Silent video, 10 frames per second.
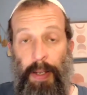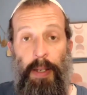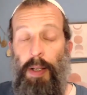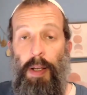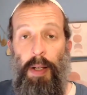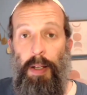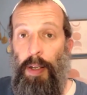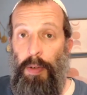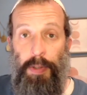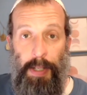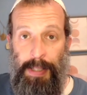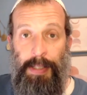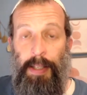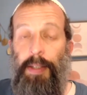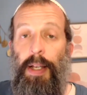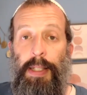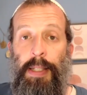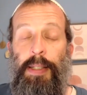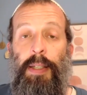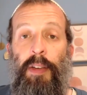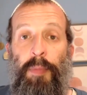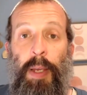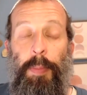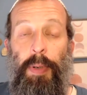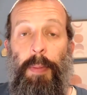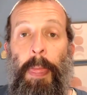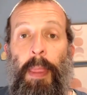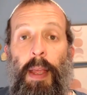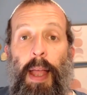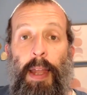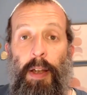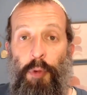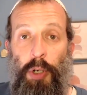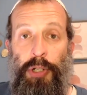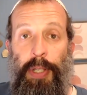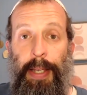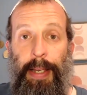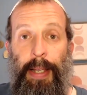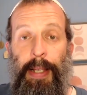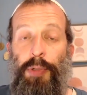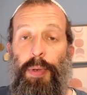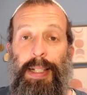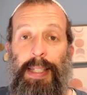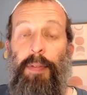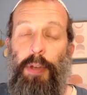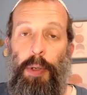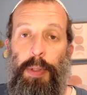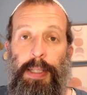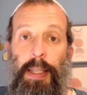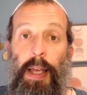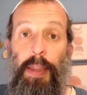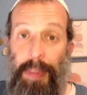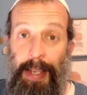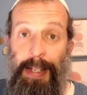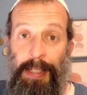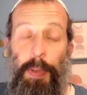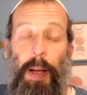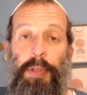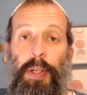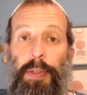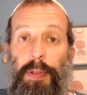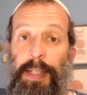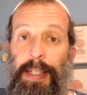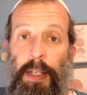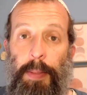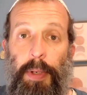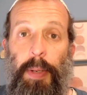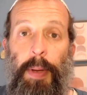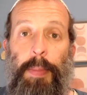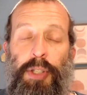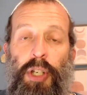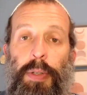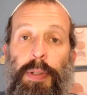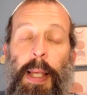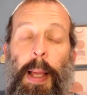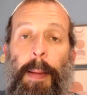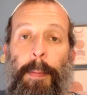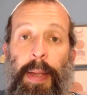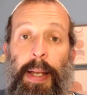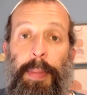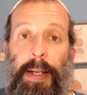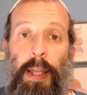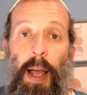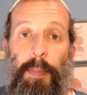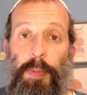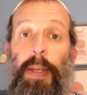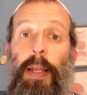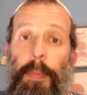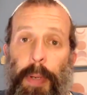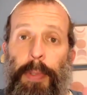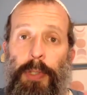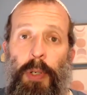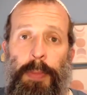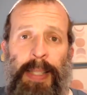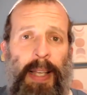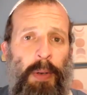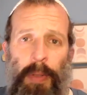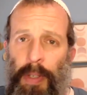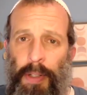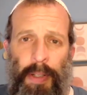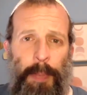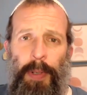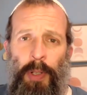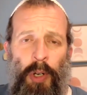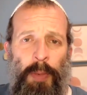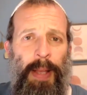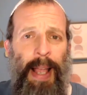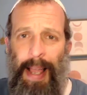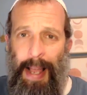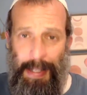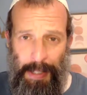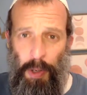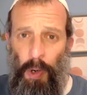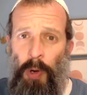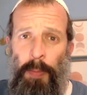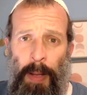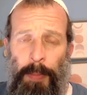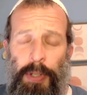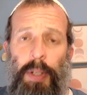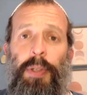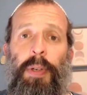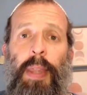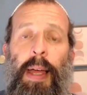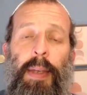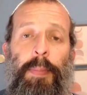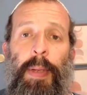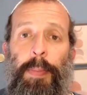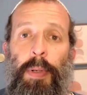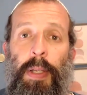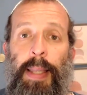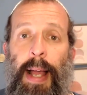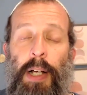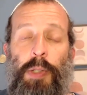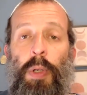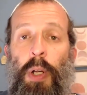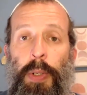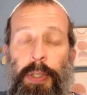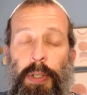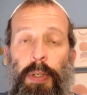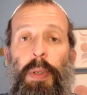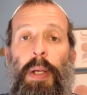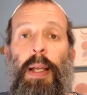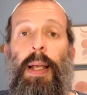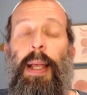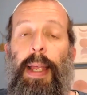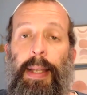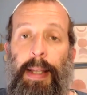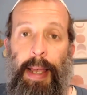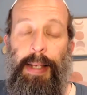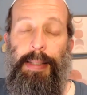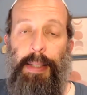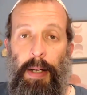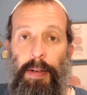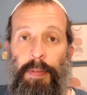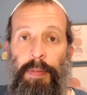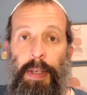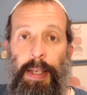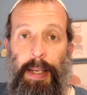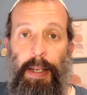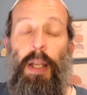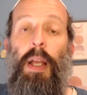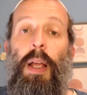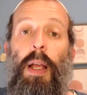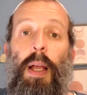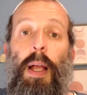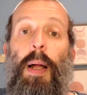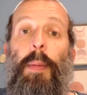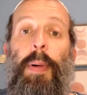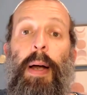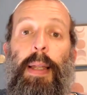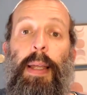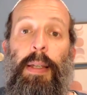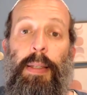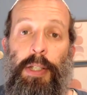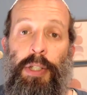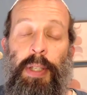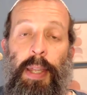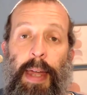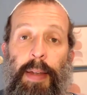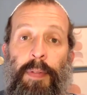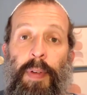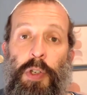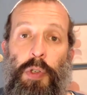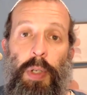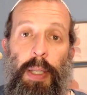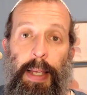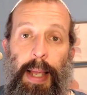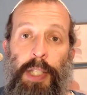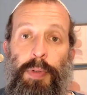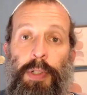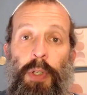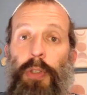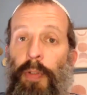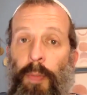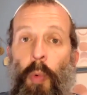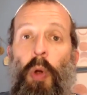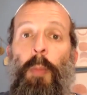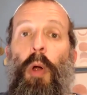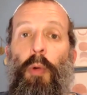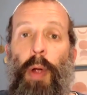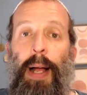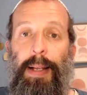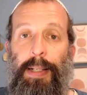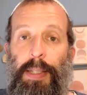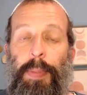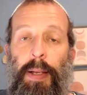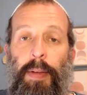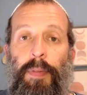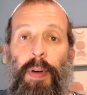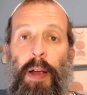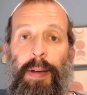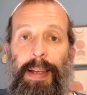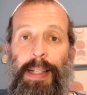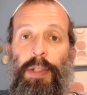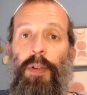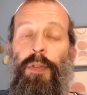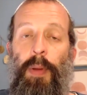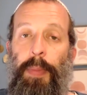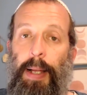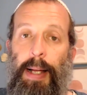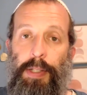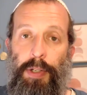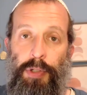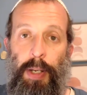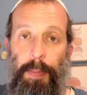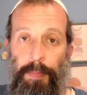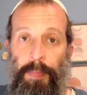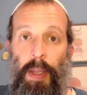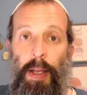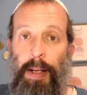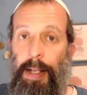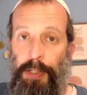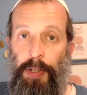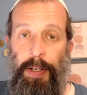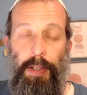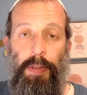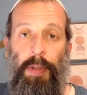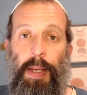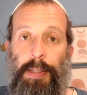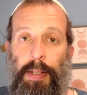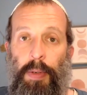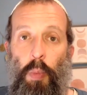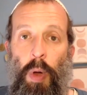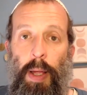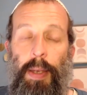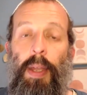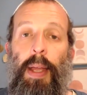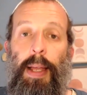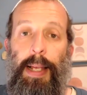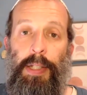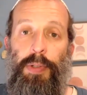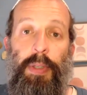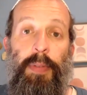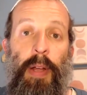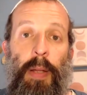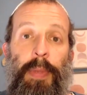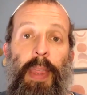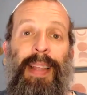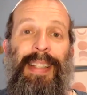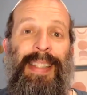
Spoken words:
fit, you know, dozens and dozens of people. And unfortunately, Israelis have used these bomb shelters, these community bomb shelters, many, many times. But in people's homes now, the typical home has its own bomb shelter that people in the house will go into in case of need. But in addition to that, eventually, as a result of more and more rockets being fired at Israel from the Gaza Strip, again, starting in 2001, Israel developed the